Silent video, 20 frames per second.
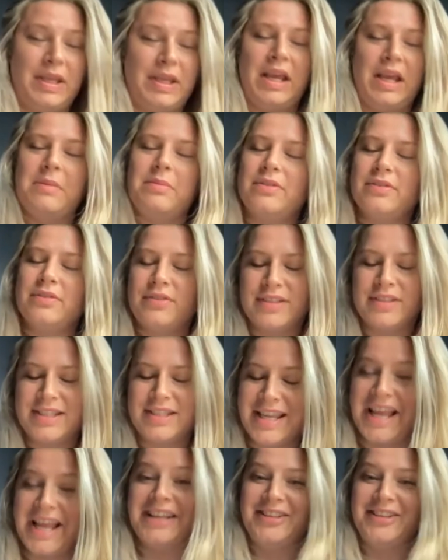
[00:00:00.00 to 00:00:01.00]
be able to
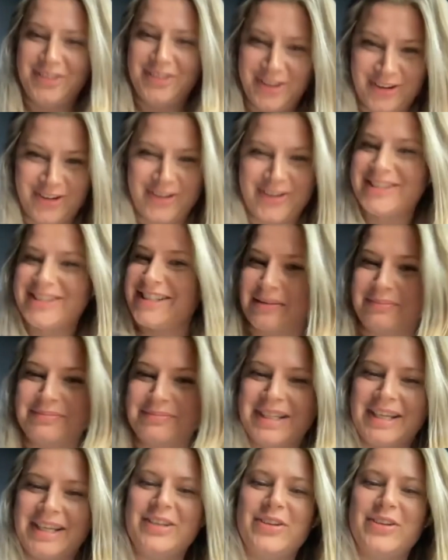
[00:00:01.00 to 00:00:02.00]
stay, learn
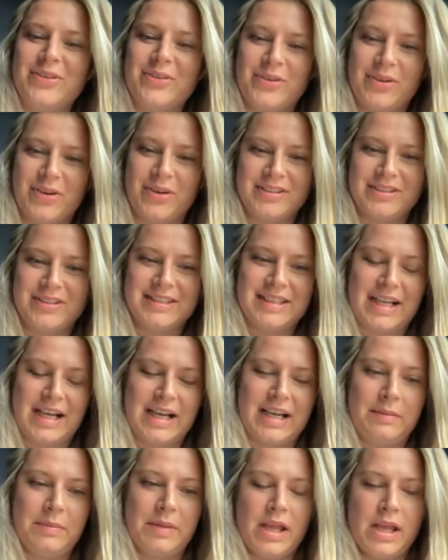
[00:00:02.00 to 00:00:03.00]
something new all the
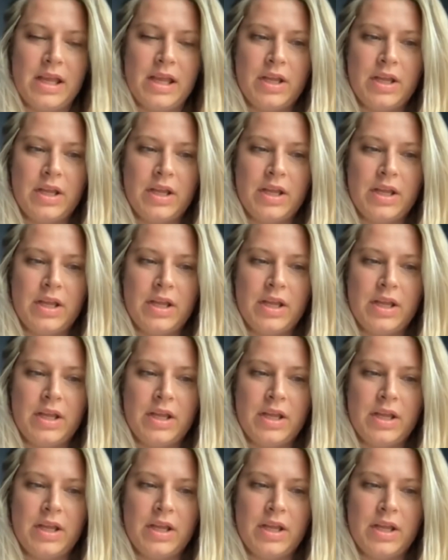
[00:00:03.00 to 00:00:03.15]
time.